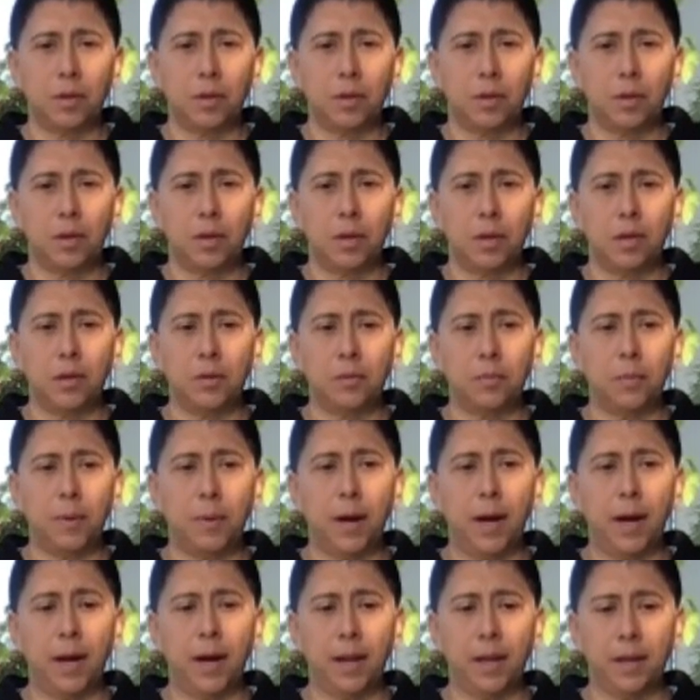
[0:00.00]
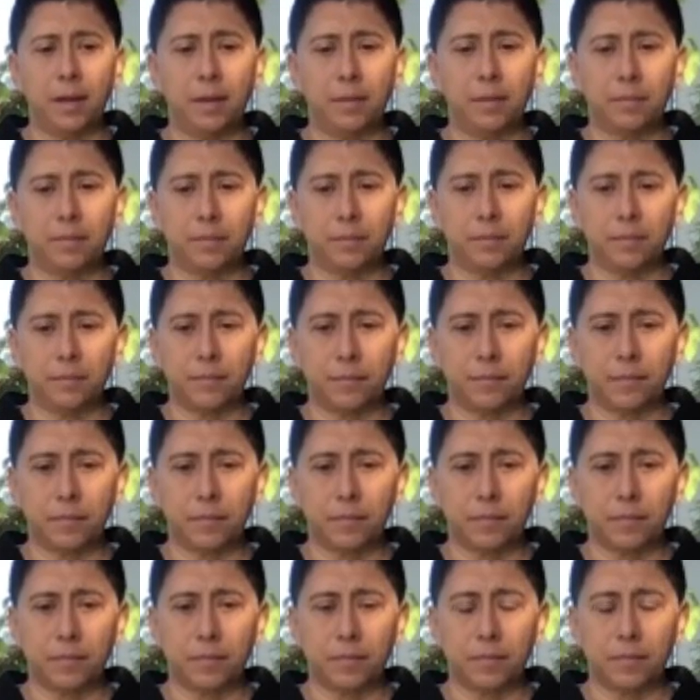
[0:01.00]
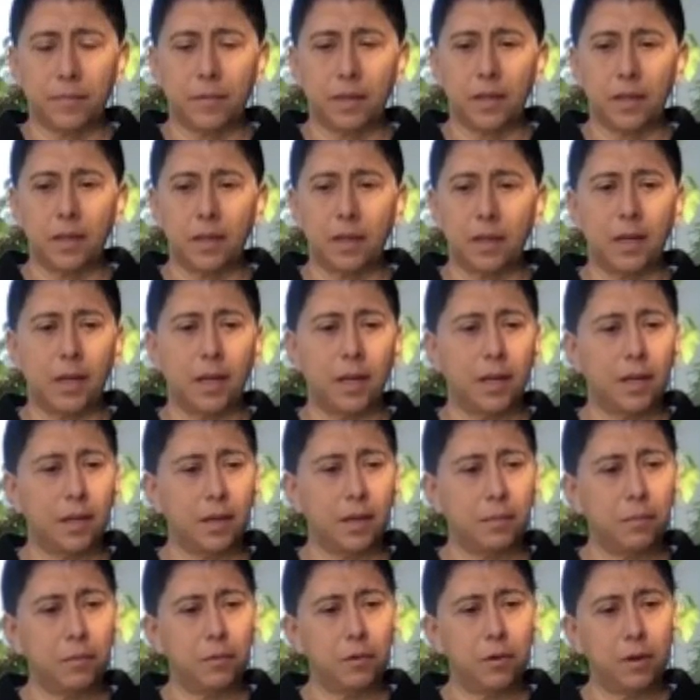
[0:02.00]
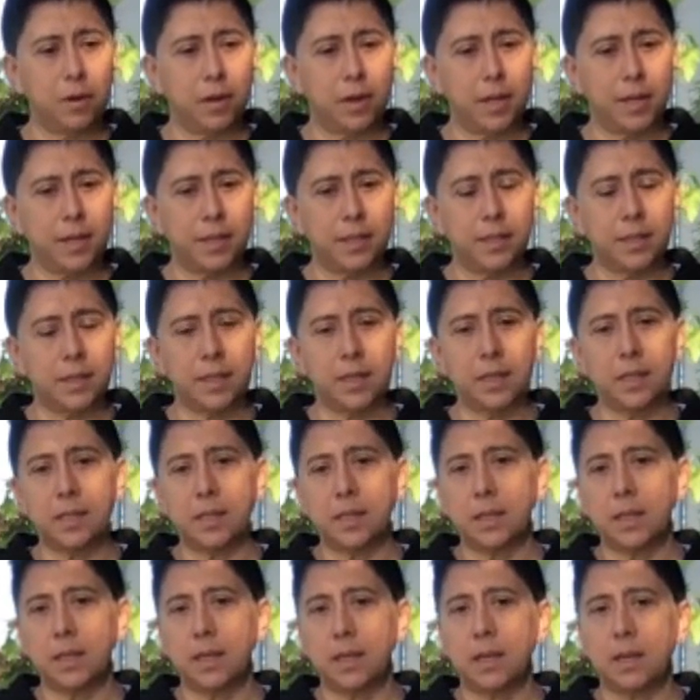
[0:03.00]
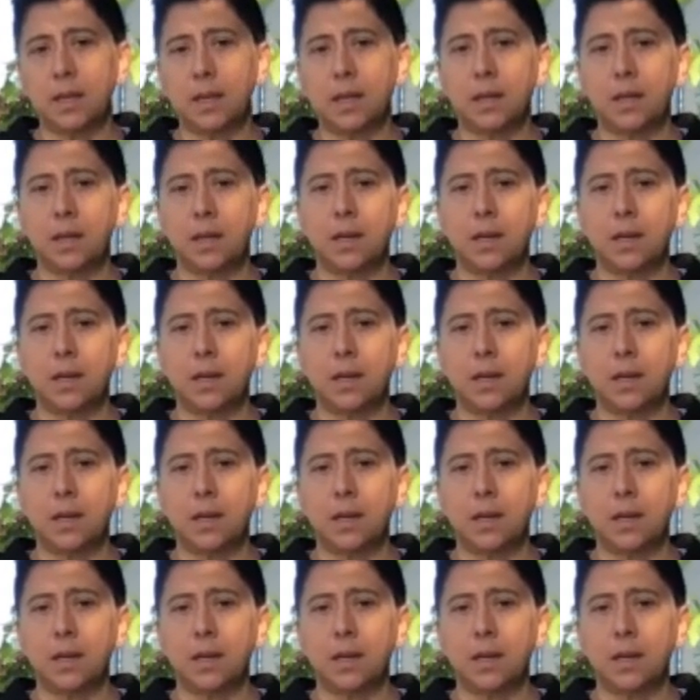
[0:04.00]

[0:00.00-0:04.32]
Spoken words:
in your body, creating more elasticity,